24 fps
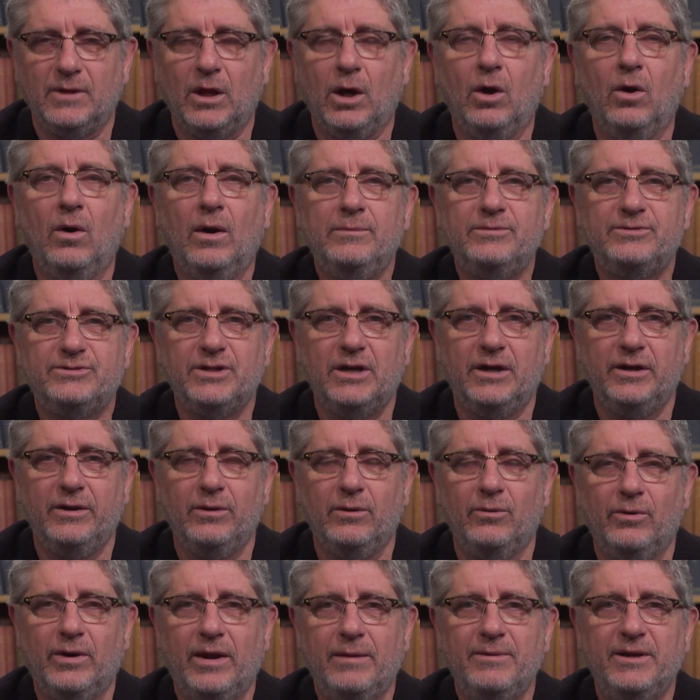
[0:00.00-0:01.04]
Oh, I'm sorry.
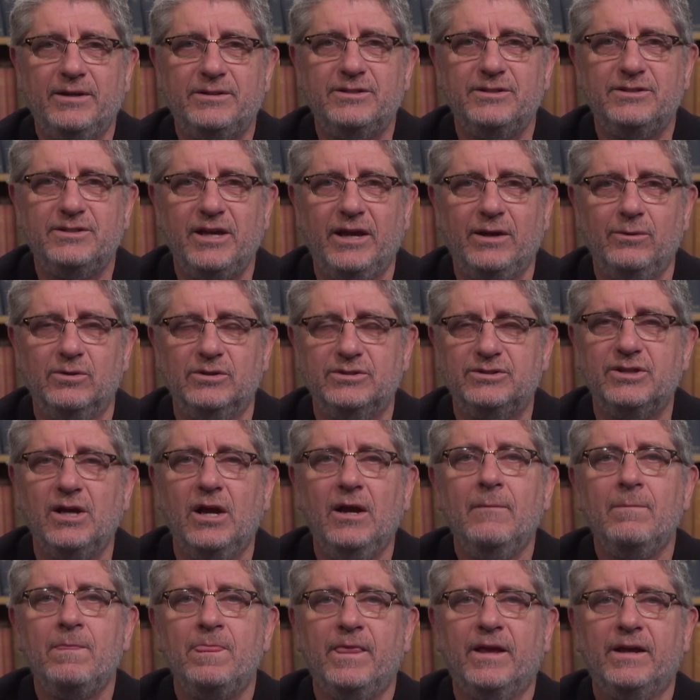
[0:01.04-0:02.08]
What I meant to say was
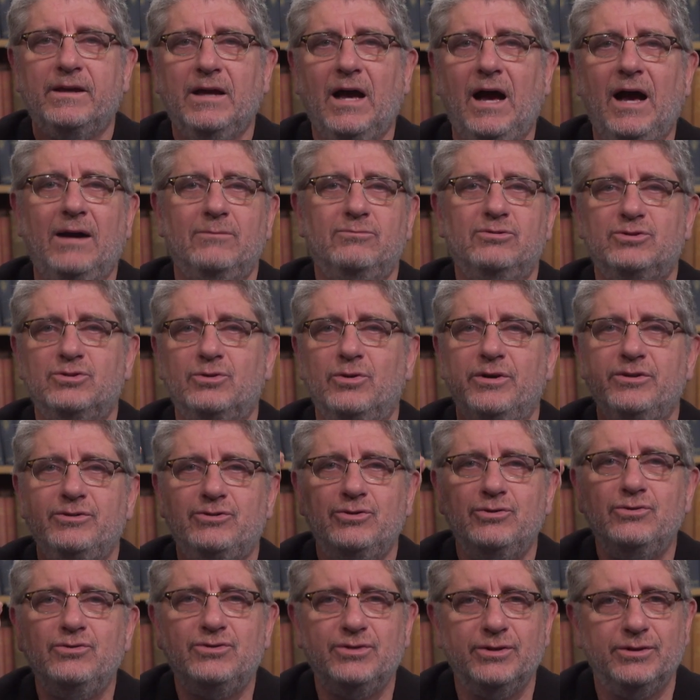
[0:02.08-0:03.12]
that God was going
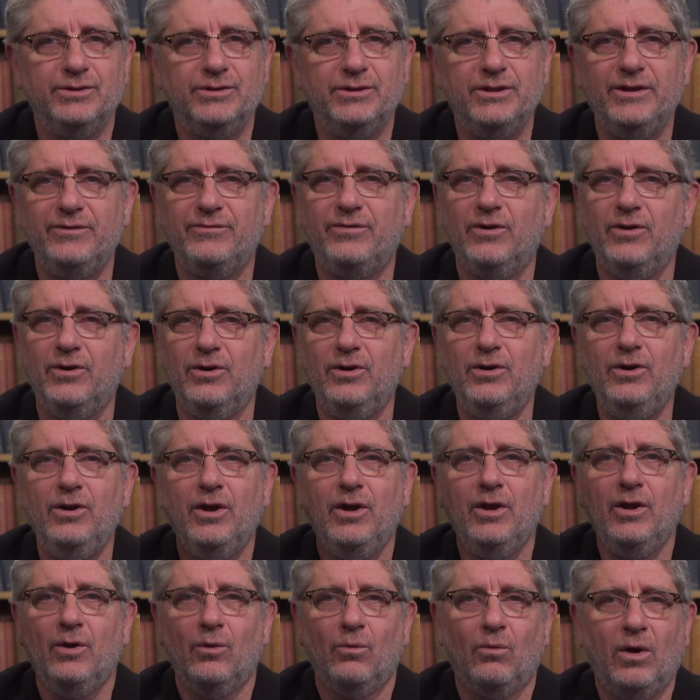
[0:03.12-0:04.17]
to deliver
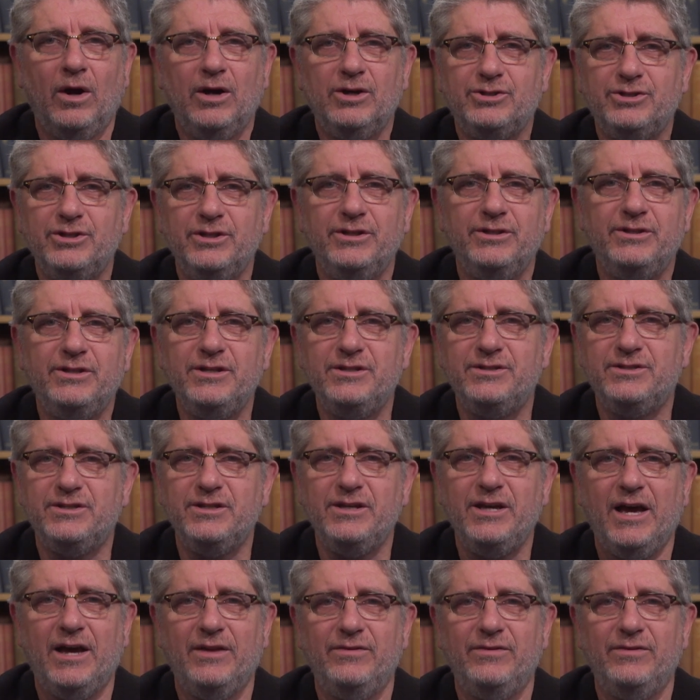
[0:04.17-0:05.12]
Washington, D.C.